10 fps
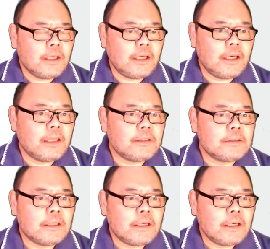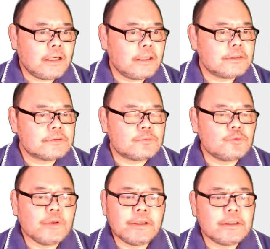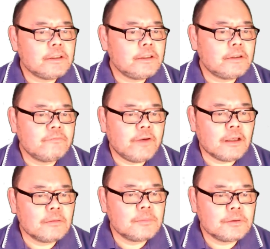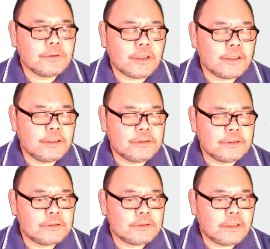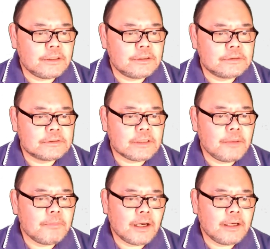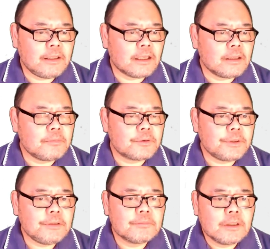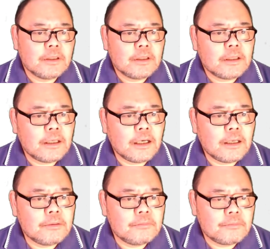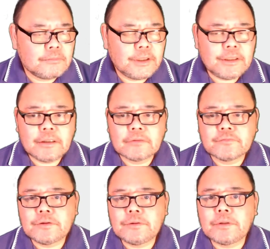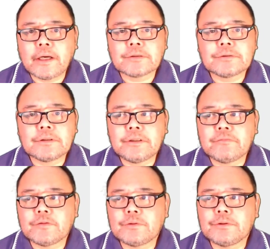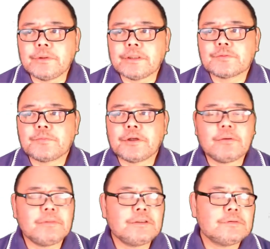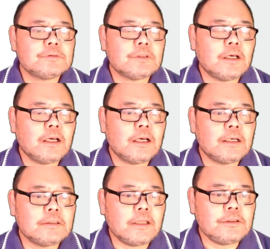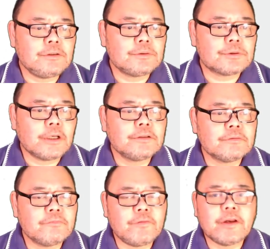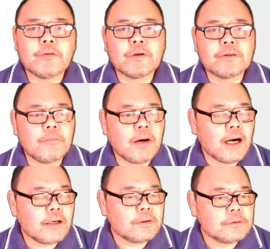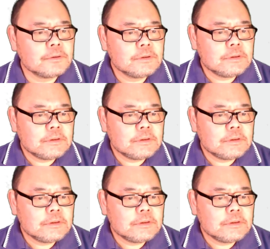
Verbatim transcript: and it is readily available in, in SciPy library. Uh, many of you actually, if you do experiments uh, and you're trying to fit it with the model,